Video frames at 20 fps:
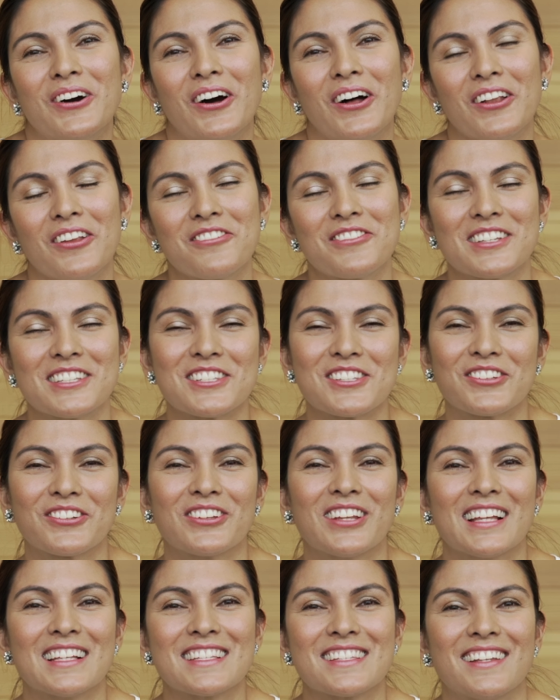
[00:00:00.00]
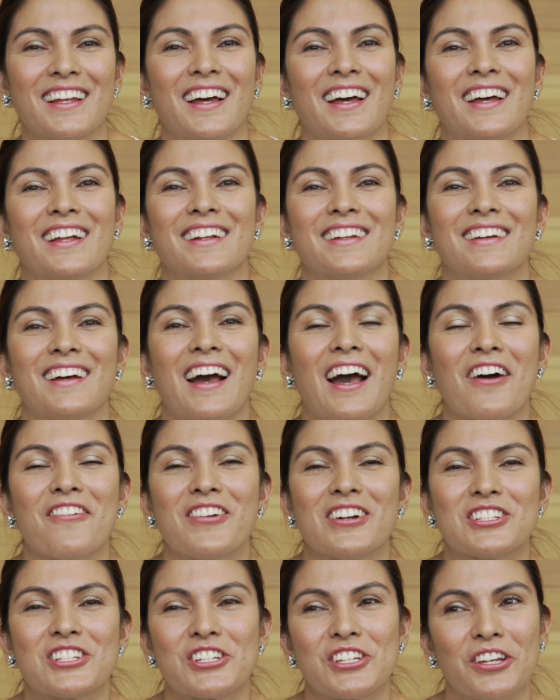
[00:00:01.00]
all of the students that
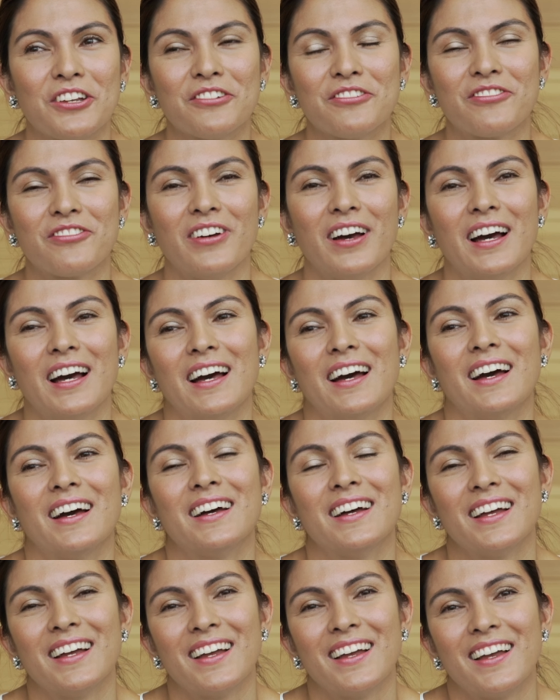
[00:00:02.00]
have achieved uh,